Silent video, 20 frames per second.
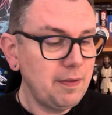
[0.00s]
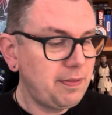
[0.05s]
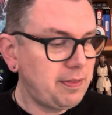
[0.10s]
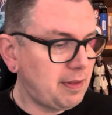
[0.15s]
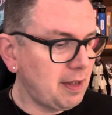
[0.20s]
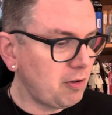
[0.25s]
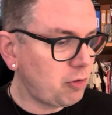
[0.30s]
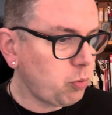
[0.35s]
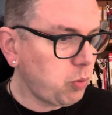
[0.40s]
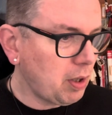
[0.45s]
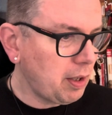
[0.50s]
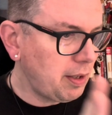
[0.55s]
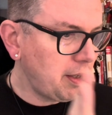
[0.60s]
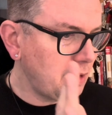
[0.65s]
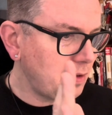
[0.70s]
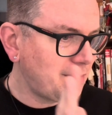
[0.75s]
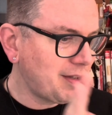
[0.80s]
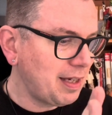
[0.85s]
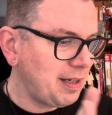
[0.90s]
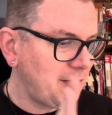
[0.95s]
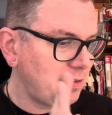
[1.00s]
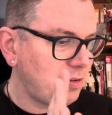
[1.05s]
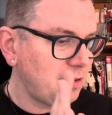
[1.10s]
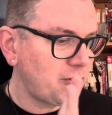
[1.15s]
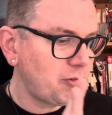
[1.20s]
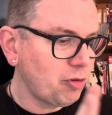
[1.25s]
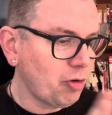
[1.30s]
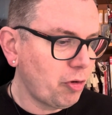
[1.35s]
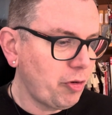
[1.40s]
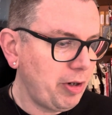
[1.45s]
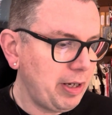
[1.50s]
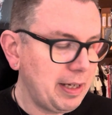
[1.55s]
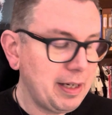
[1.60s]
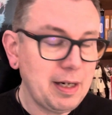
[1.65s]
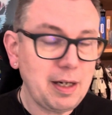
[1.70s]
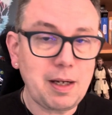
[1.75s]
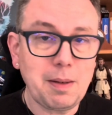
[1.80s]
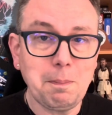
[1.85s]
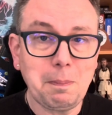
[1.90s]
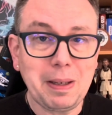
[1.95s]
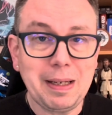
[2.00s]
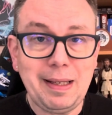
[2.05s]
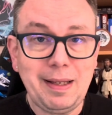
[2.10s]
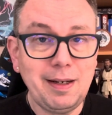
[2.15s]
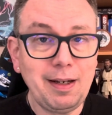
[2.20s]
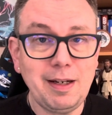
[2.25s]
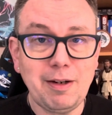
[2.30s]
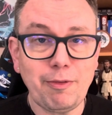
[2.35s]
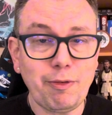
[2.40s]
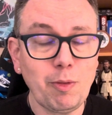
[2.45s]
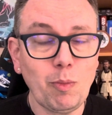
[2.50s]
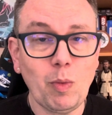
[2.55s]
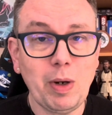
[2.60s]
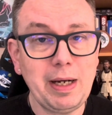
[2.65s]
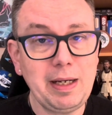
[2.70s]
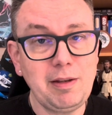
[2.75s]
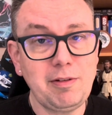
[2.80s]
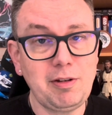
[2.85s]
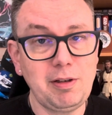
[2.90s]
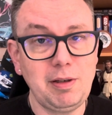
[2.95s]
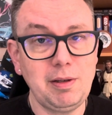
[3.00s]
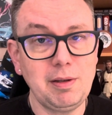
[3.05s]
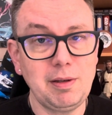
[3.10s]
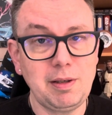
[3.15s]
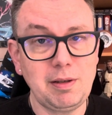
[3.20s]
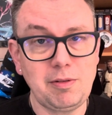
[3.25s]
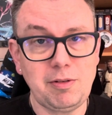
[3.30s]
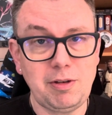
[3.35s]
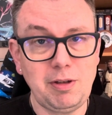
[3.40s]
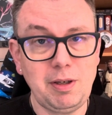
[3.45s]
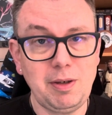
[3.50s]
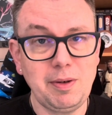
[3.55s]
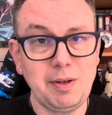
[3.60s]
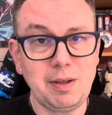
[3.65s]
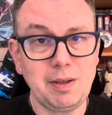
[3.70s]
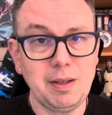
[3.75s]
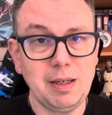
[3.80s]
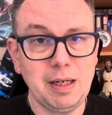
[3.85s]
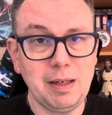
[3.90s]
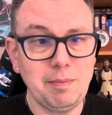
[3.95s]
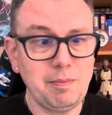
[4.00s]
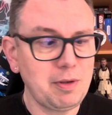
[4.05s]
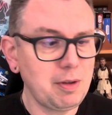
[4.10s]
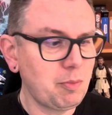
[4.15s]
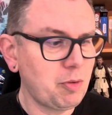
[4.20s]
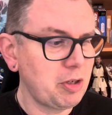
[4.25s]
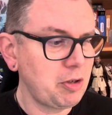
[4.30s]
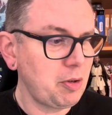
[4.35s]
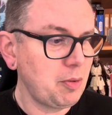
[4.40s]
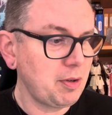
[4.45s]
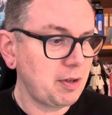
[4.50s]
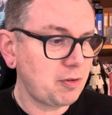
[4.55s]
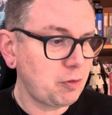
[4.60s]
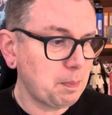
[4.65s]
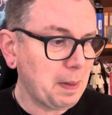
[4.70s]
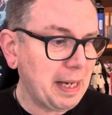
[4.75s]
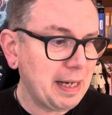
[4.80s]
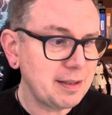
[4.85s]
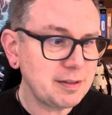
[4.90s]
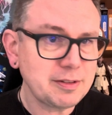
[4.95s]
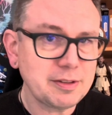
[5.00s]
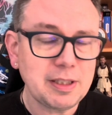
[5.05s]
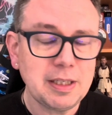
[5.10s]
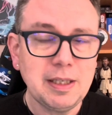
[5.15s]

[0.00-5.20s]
This one takes the story in a completely different way to you than what you expect.